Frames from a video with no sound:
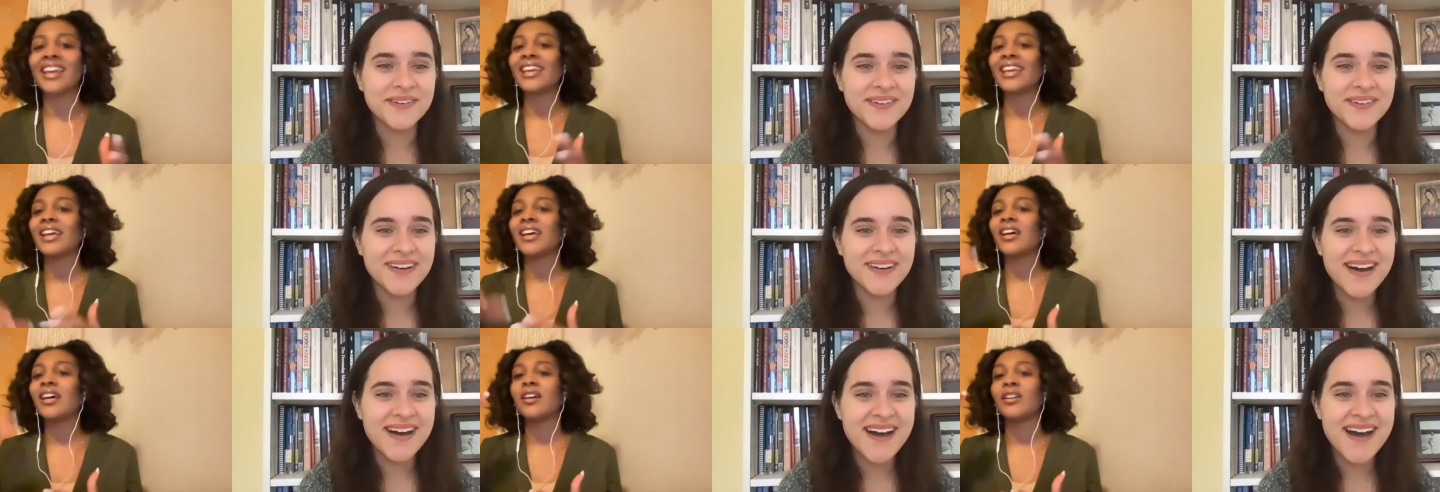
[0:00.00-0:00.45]

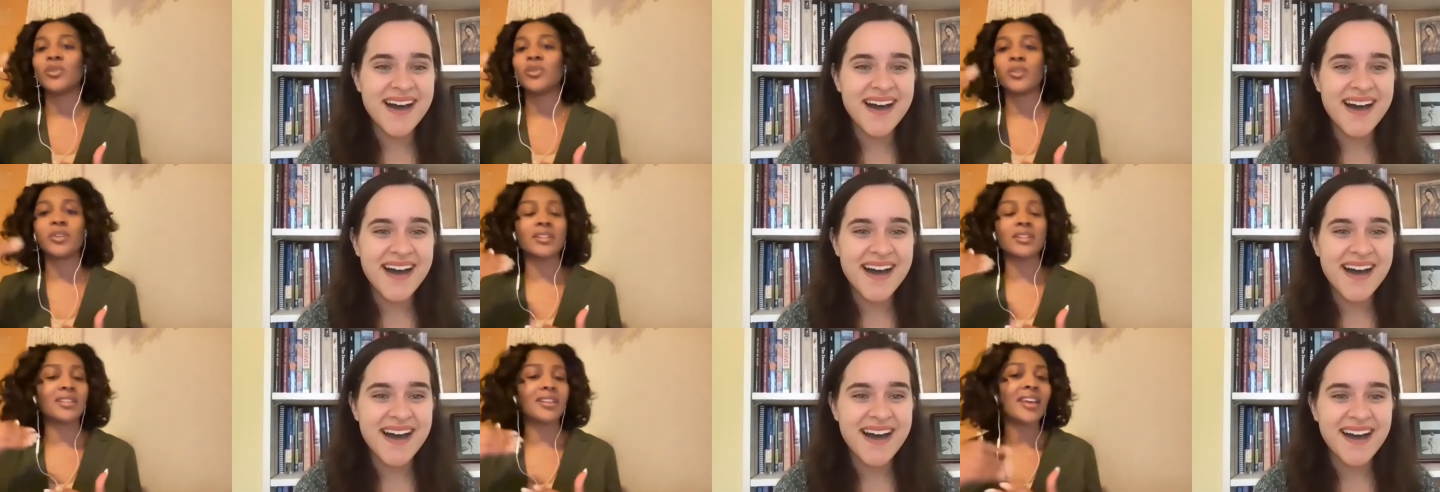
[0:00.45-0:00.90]
Speaker 1: and like oh.
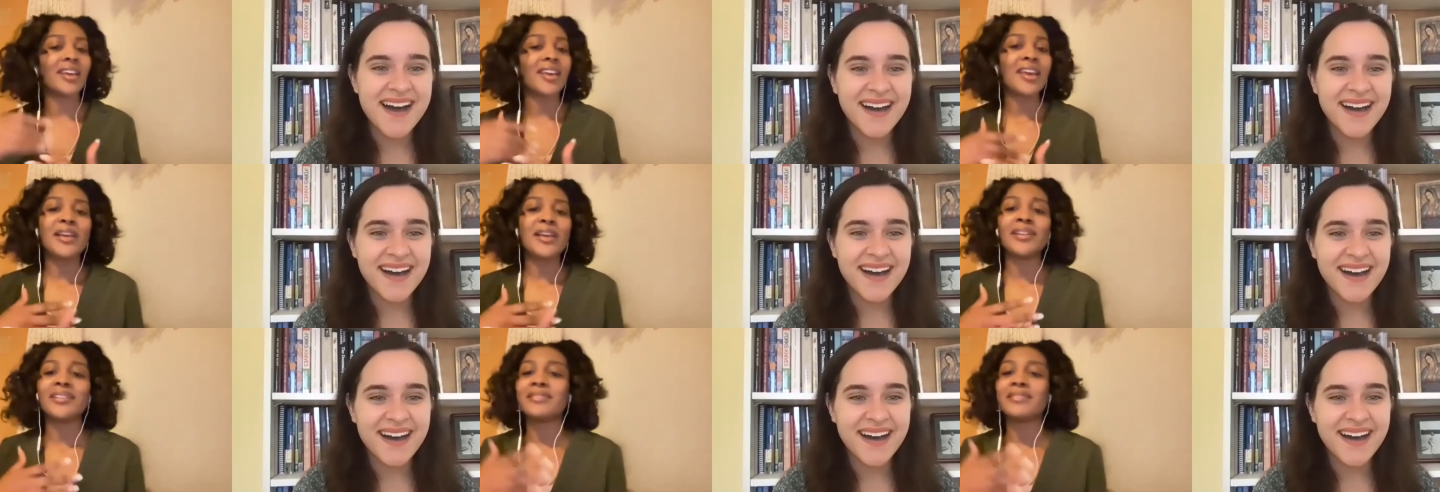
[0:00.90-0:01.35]
uh, you
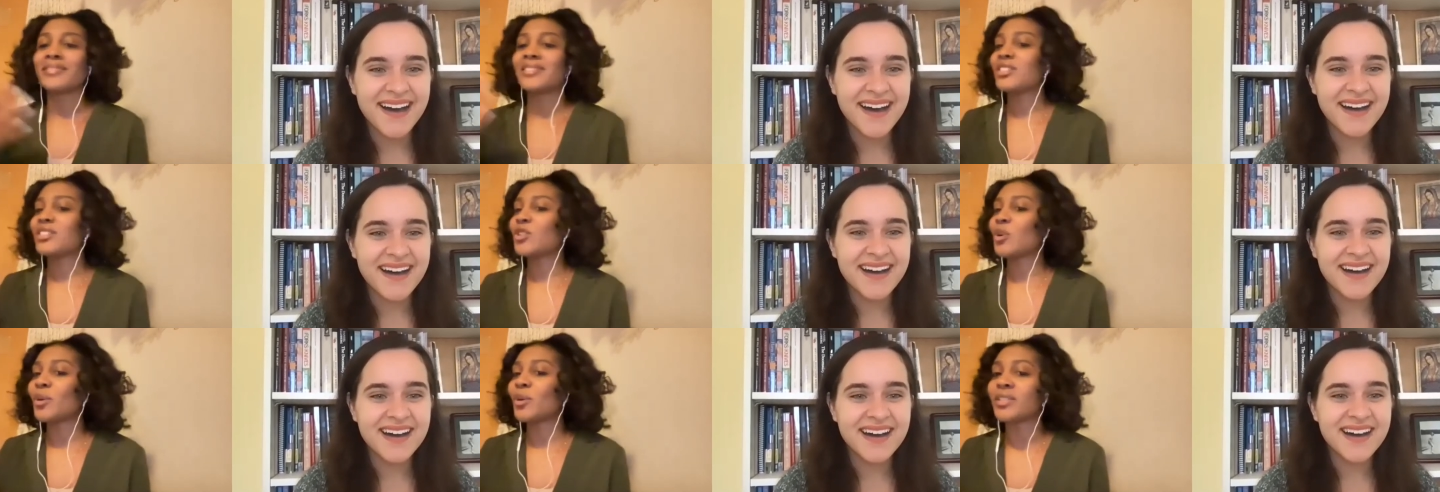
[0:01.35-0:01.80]
can
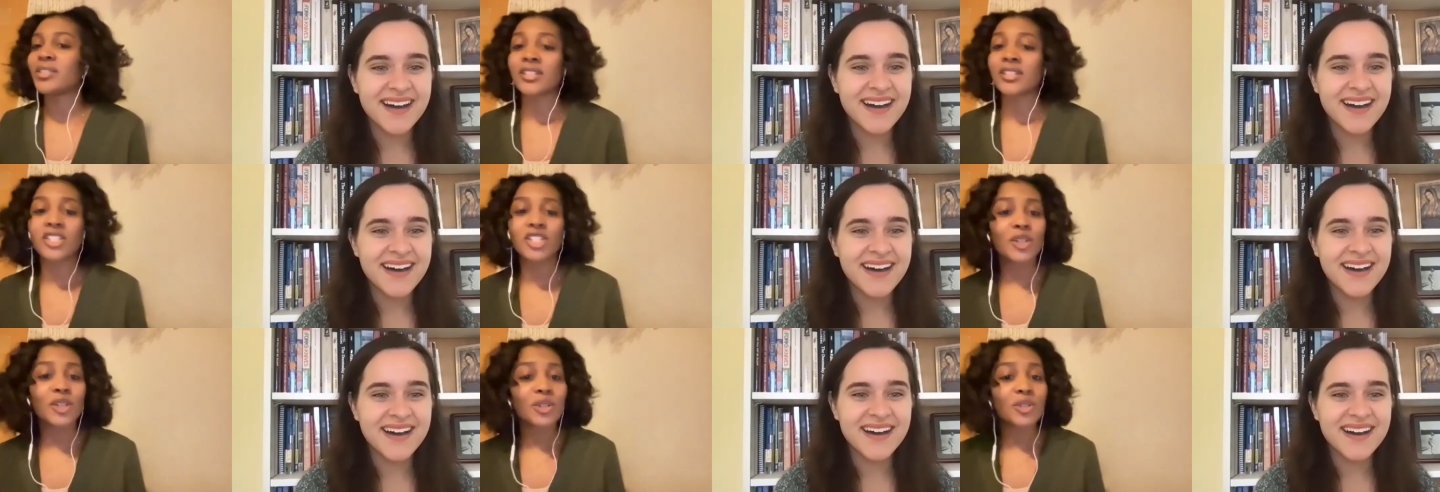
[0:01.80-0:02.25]

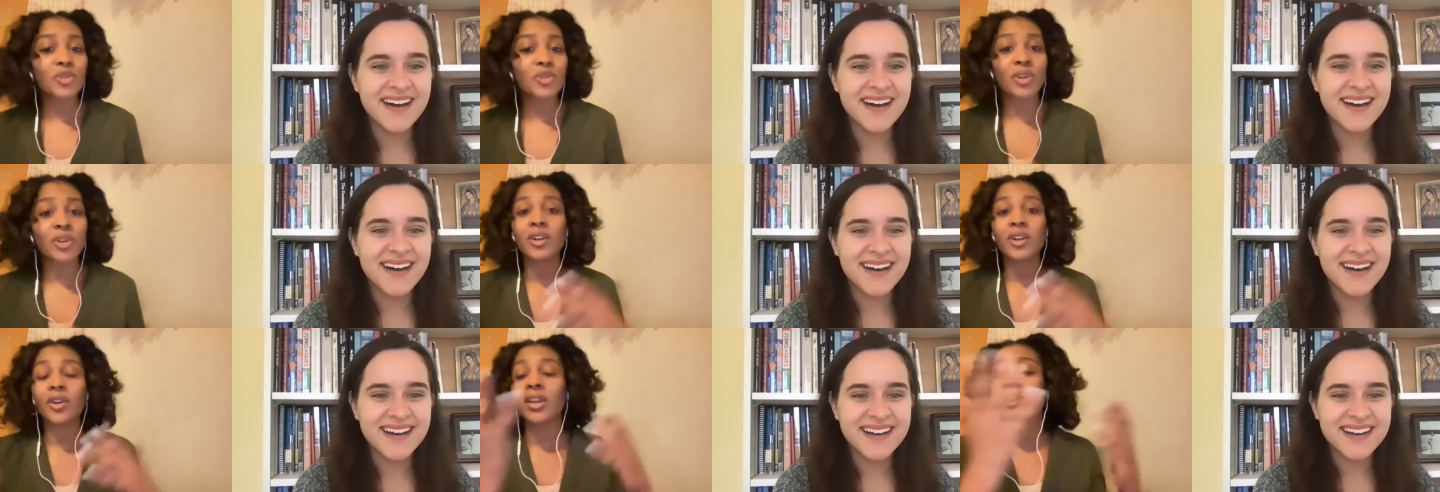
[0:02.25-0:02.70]
show it to
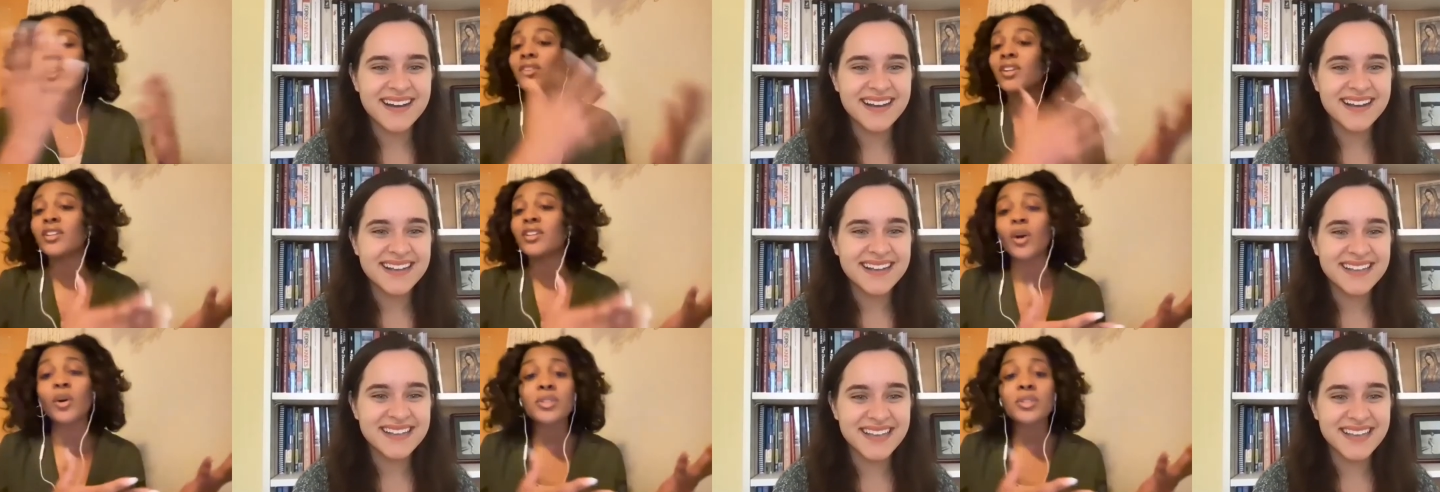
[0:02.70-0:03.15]
children
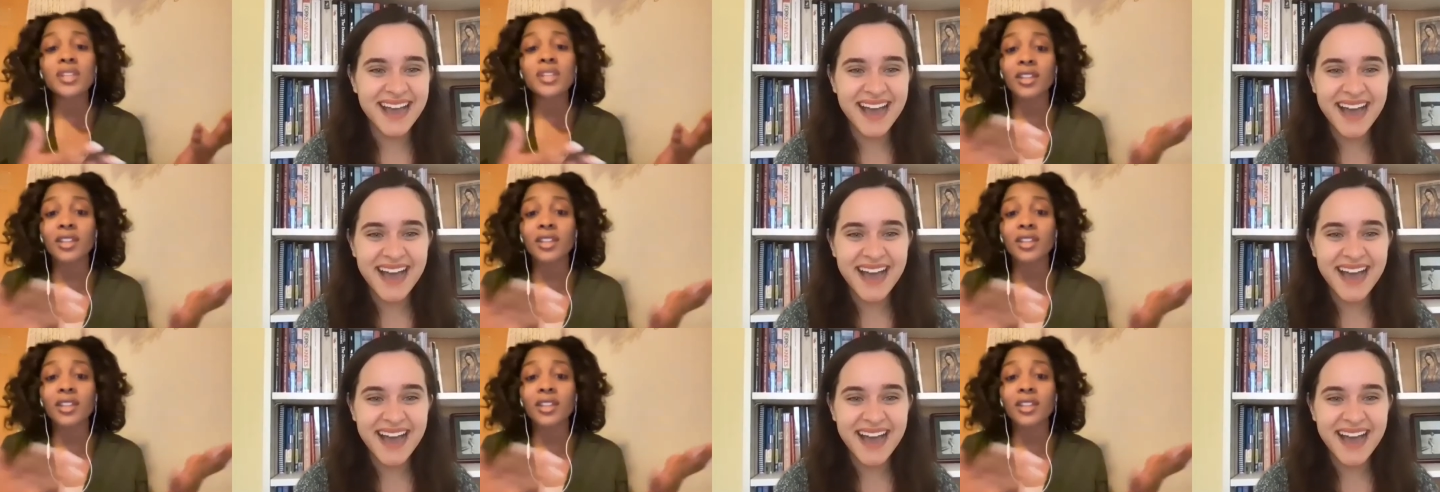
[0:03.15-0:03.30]
or even